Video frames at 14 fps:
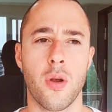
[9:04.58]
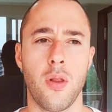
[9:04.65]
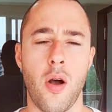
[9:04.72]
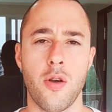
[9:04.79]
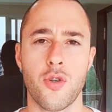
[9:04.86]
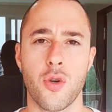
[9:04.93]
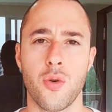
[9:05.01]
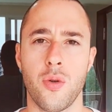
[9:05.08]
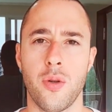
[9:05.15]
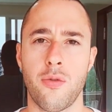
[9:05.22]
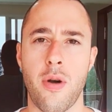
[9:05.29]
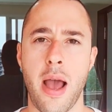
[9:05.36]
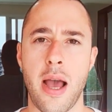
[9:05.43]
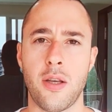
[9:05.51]
are logical
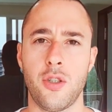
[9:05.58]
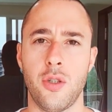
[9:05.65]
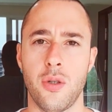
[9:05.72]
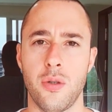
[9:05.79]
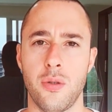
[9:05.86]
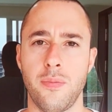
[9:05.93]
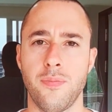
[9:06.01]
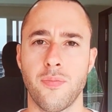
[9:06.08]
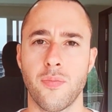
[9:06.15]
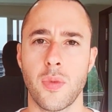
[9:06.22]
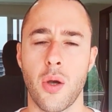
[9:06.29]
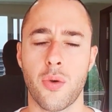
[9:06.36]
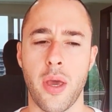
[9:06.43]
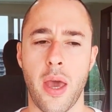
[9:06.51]
and rational,
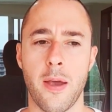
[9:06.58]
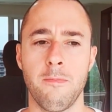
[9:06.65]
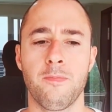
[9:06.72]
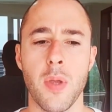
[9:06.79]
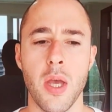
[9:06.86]
okay?